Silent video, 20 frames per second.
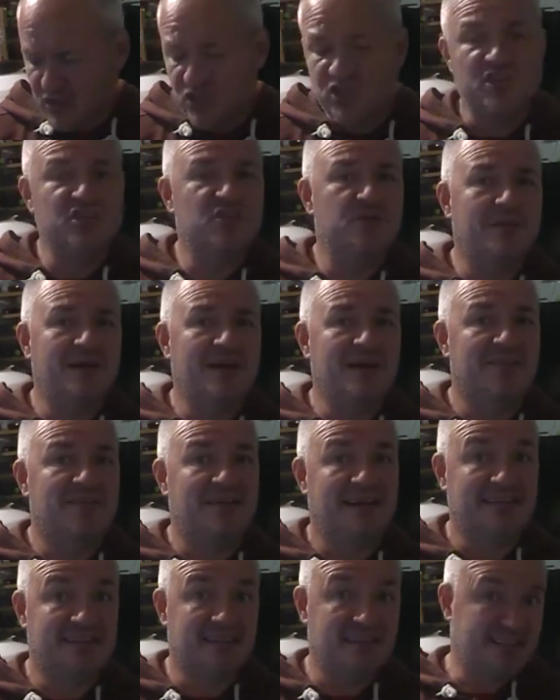ginger beer
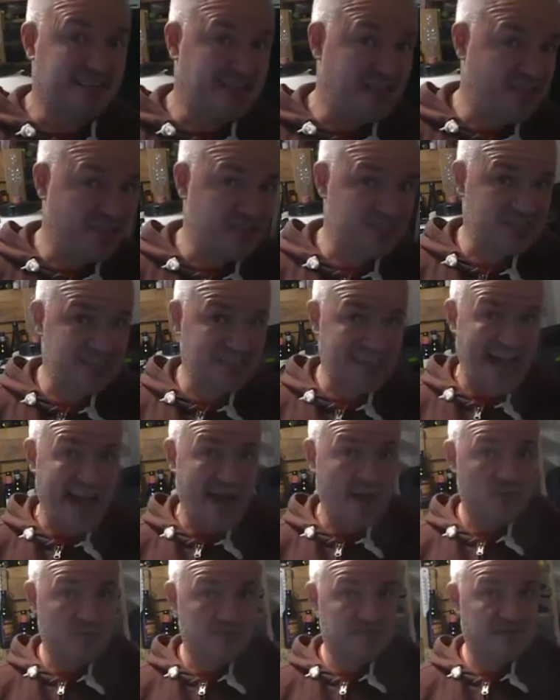fan than the
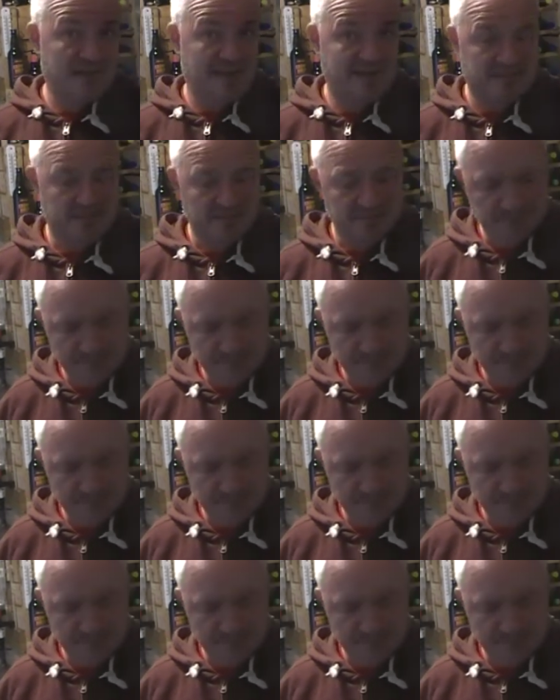stout fan.